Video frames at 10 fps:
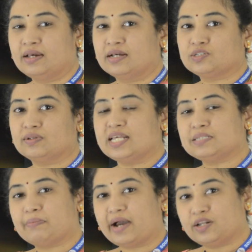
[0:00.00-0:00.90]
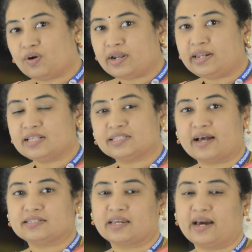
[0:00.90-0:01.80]
So this minority
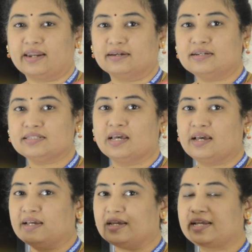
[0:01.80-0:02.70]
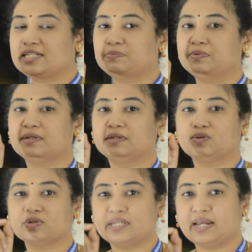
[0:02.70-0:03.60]
charge carriers is
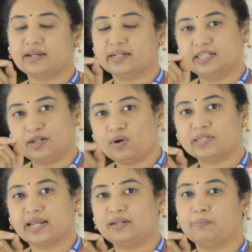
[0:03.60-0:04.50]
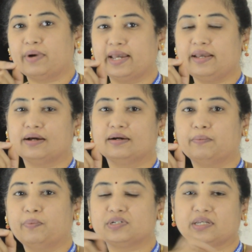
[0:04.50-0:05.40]
denoted by
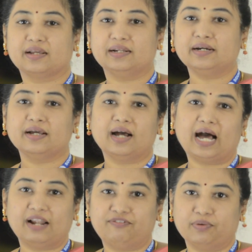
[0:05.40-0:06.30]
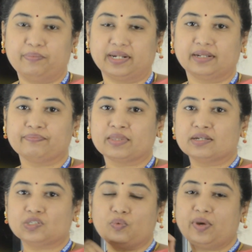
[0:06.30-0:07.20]
a particular alphabet.
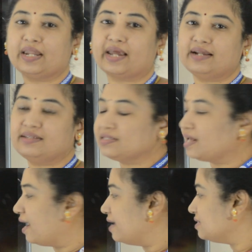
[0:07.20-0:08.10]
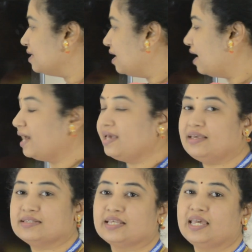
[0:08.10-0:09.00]
So we write this as
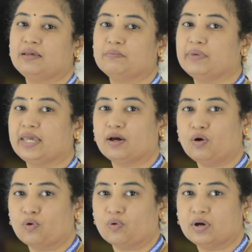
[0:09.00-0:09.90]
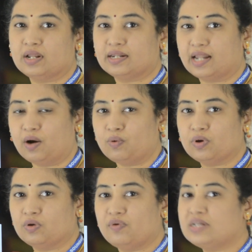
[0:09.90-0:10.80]
ICBO.
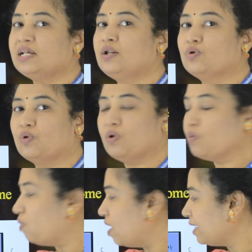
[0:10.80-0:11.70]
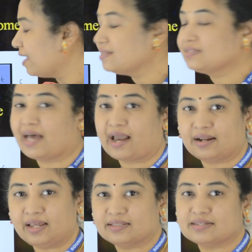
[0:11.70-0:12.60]
Now we shall know what
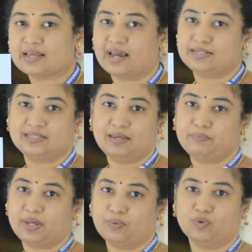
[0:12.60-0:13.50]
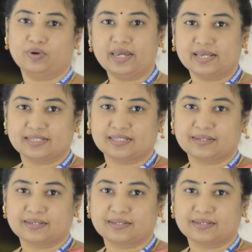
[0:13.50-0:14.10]
exactly this ICBO is.